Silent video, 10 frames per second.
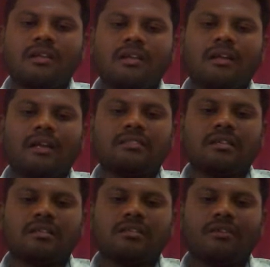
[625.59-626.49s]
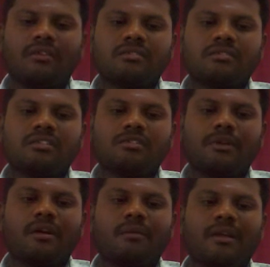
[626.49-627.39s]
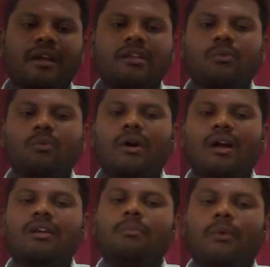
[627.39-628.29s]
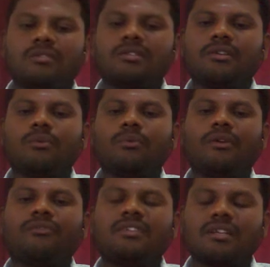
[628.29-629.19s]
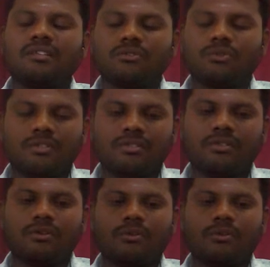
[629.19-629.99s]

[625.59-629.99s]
It's a sets of the results become negative and positive if the sets to be zero.